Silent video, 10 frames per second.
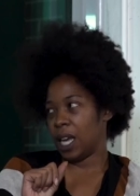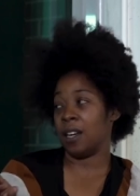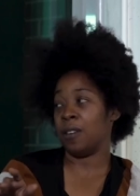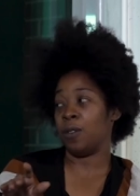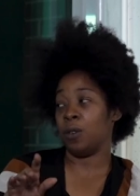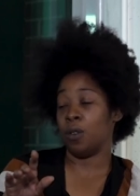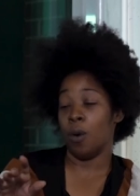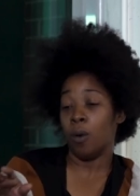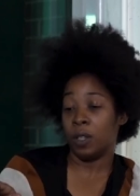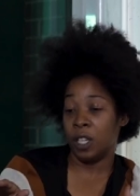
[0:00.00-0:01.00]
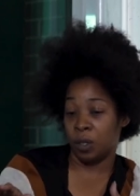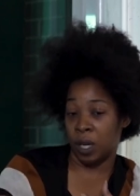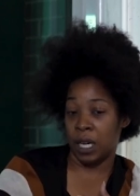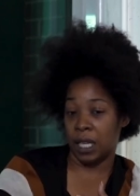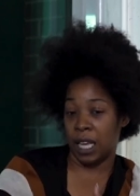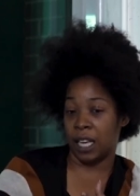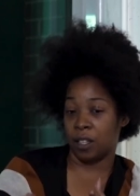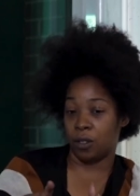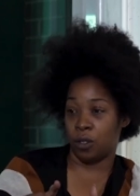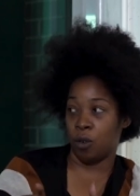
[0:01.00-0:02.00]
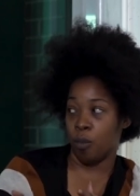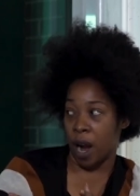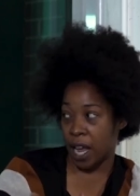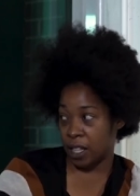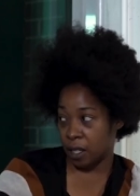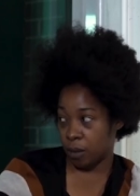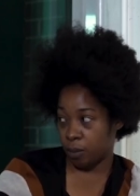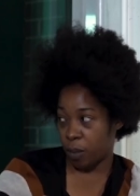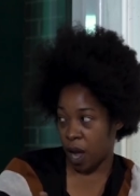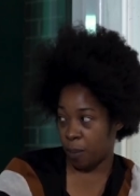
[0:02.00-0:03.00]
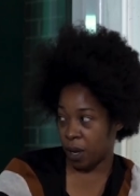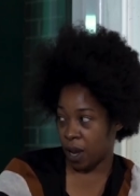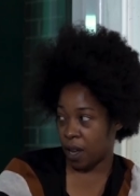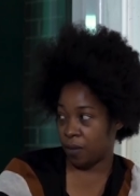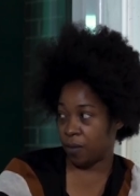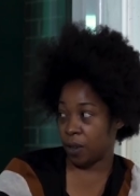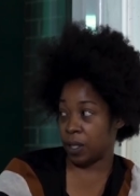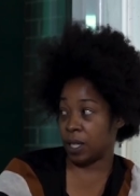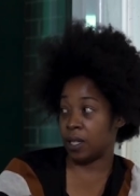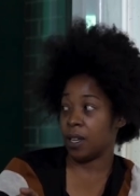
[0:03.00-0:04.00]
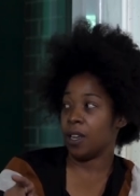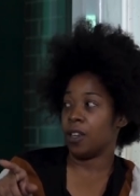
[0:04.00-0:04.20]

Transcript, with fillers: And if you only treat it like it's two brands popping off versus